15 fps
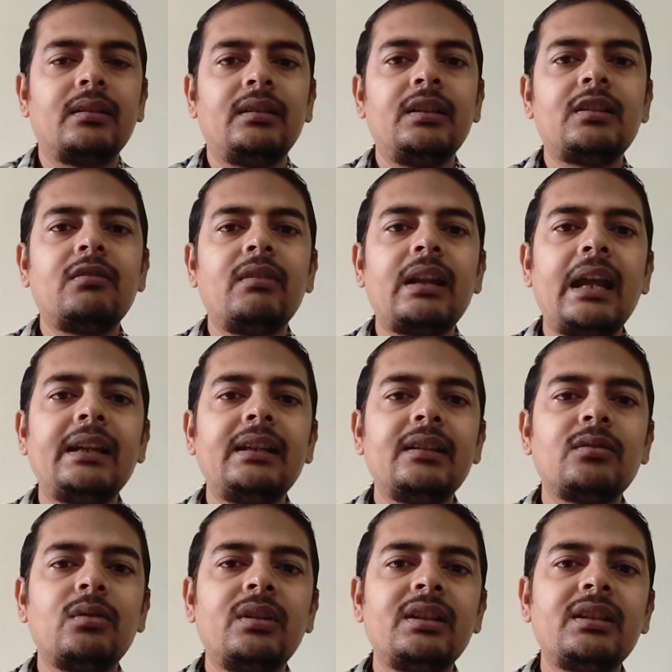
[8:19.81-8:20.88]
This variety
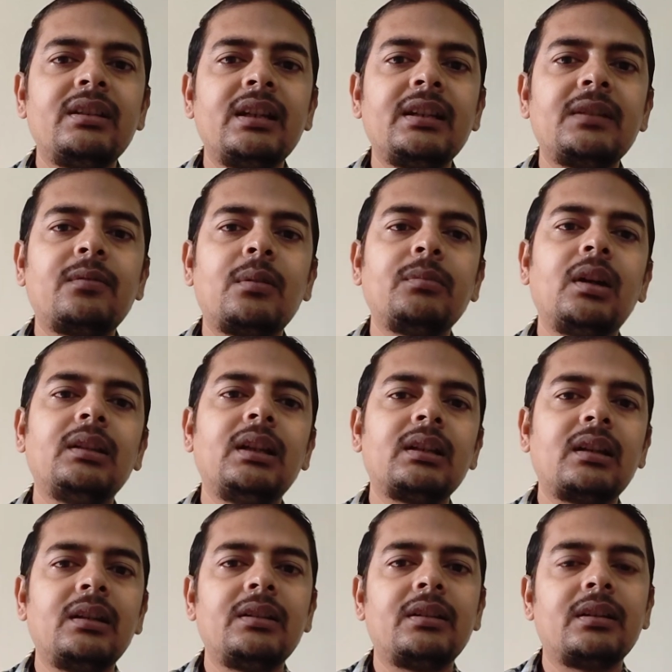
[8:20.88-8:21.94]
is originated from the other
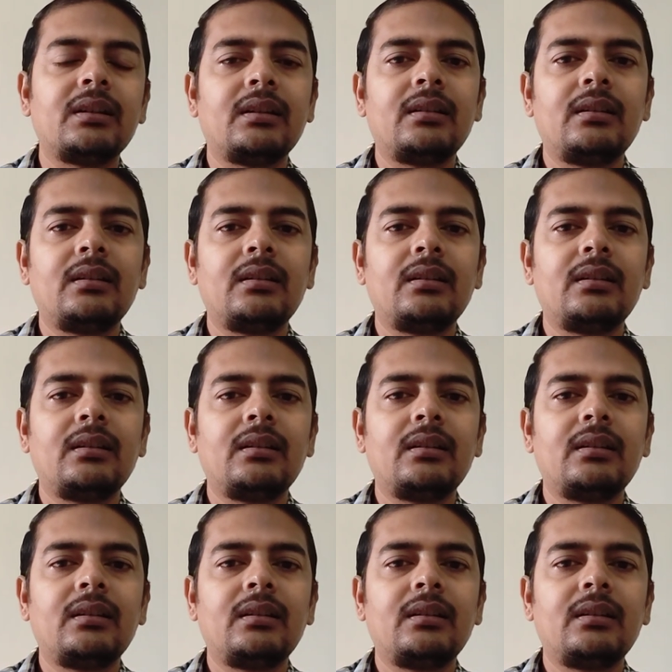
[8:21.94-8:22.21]
country,